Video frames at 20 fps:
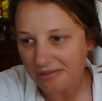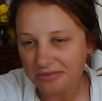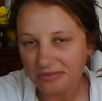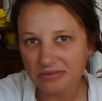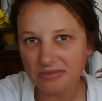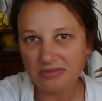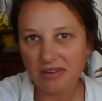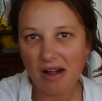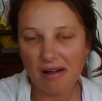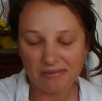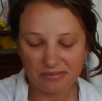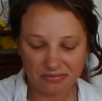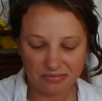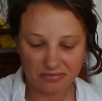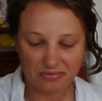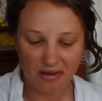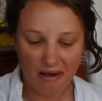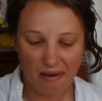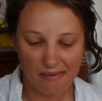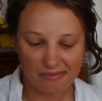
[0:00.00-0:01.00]
After we go
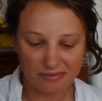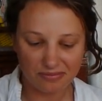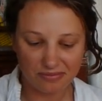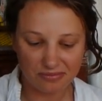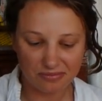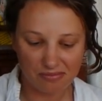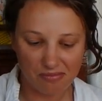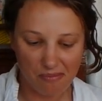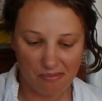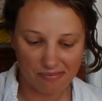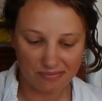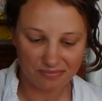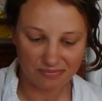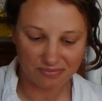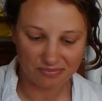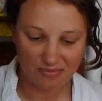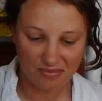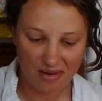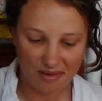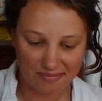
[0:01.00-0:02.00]
snorkeling here and get some more
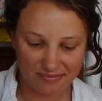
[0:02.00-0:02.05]
lobsters.